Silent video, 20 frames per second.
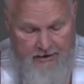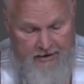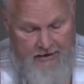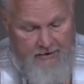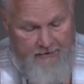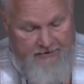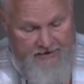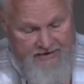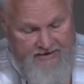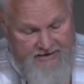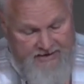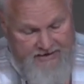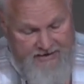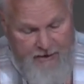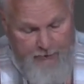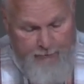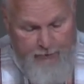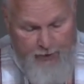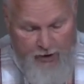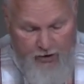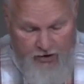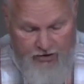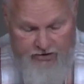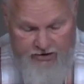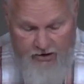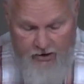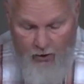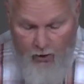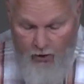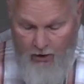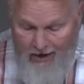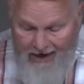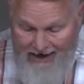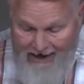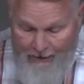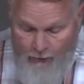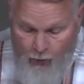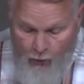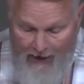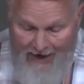this is in Persia or
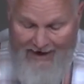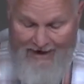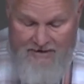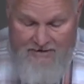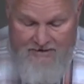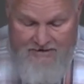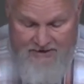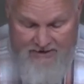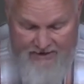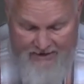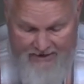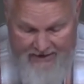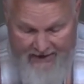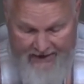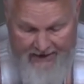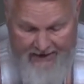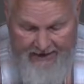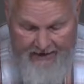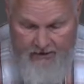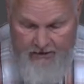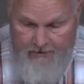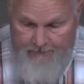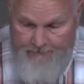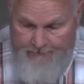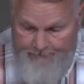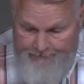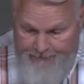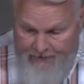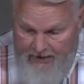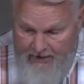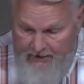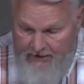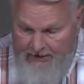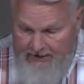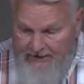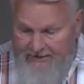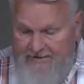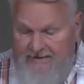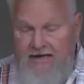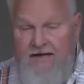Iran today.
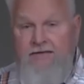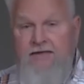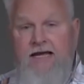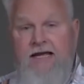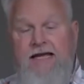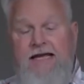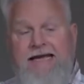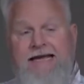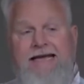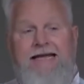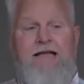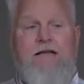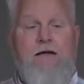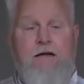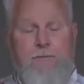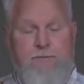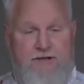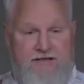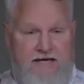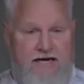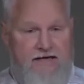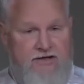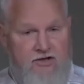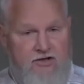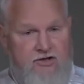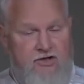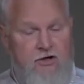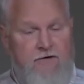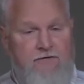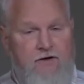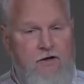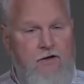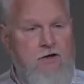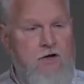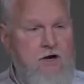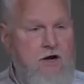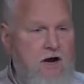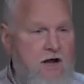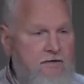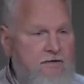It's in the Elam section. So if you
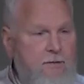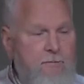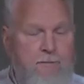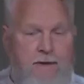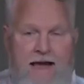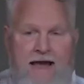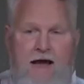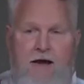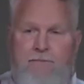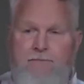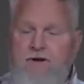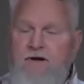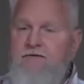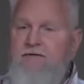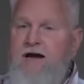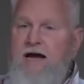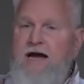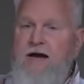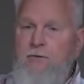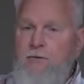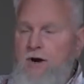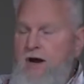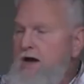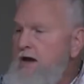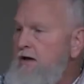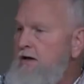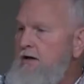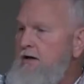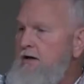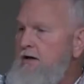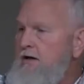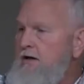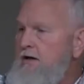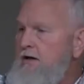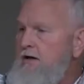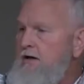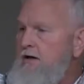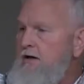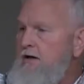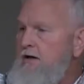look on the map of Iran, you
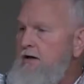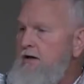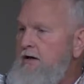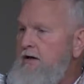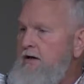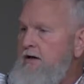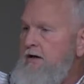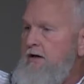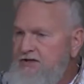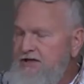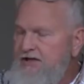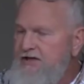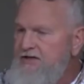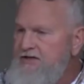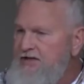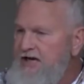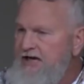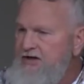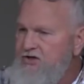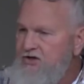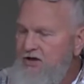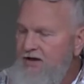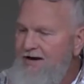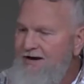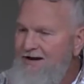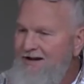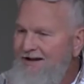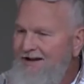see a section